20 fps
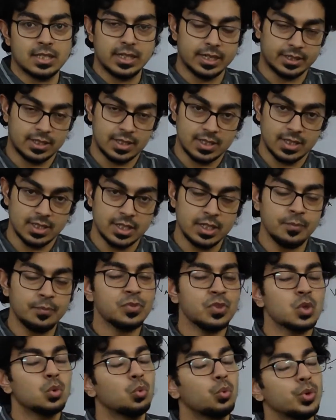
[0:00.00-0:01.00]

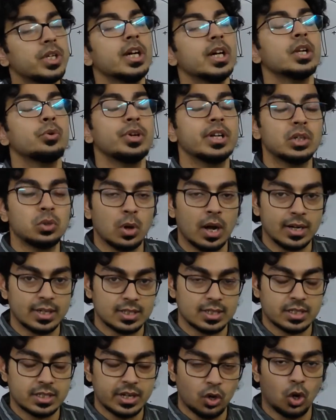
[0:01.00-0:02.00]
electricity. We are going to
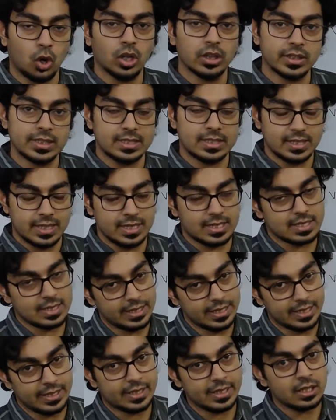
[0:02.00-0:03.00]
understand all these things
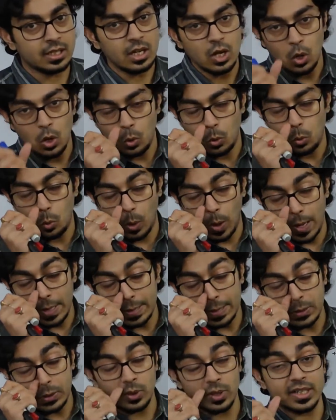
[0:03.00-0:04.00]
later. Why
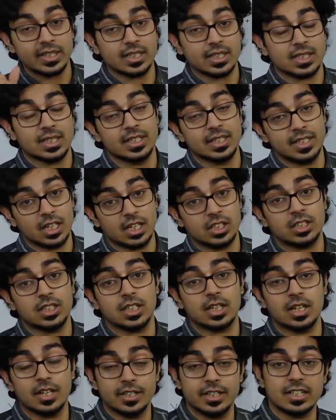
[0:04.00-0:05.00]

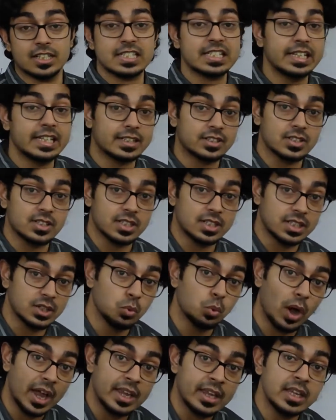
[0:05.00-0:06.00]
conductor conducts electricity,
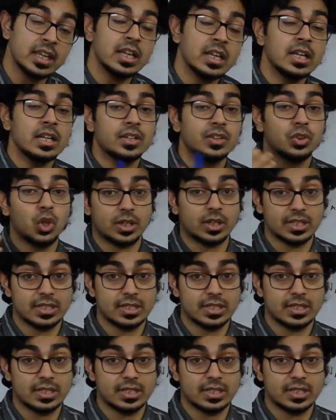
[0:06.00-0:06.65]
why not